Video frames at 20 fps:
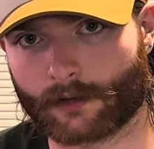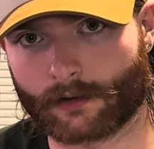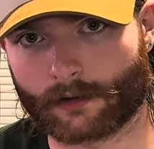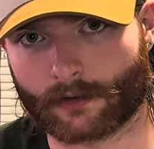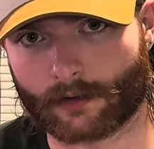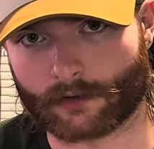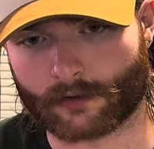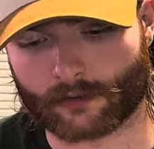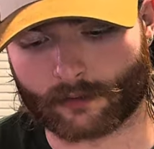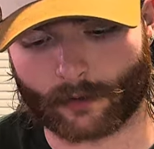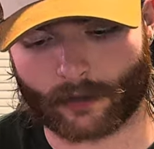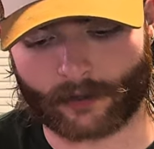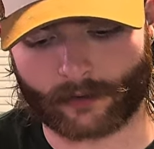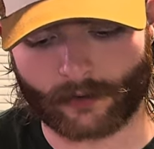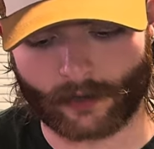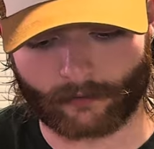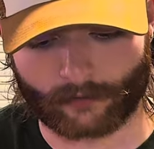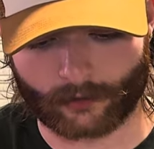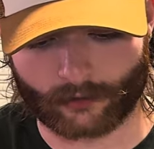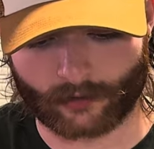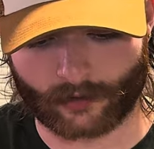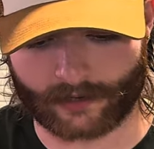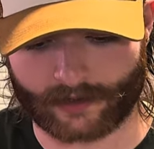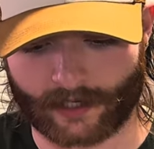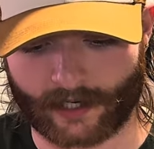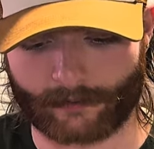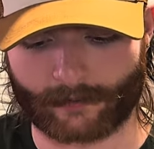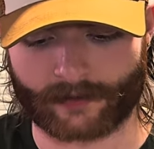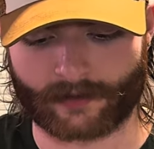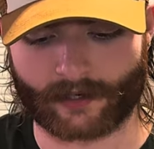This is why you never trust
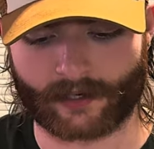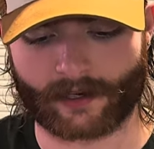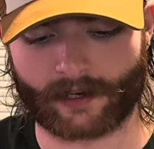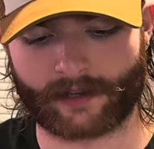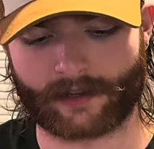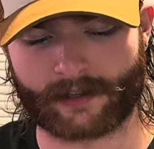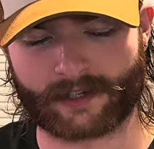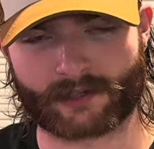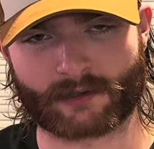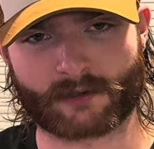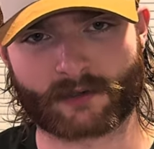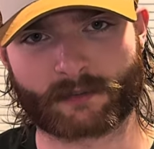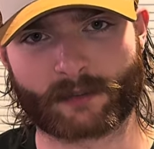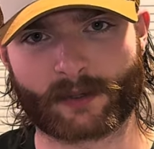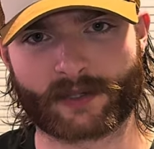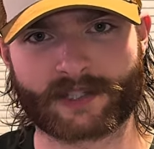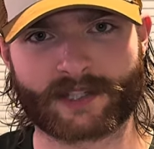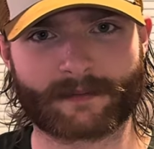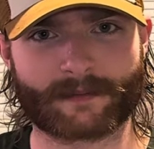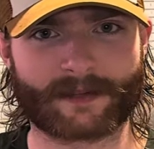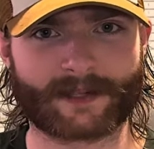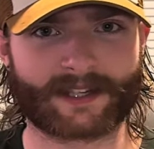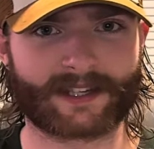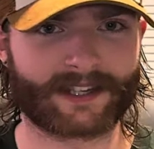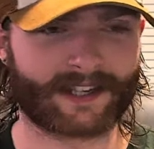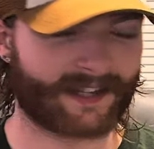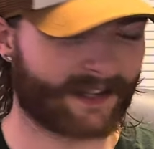Amazon. This was supposed to be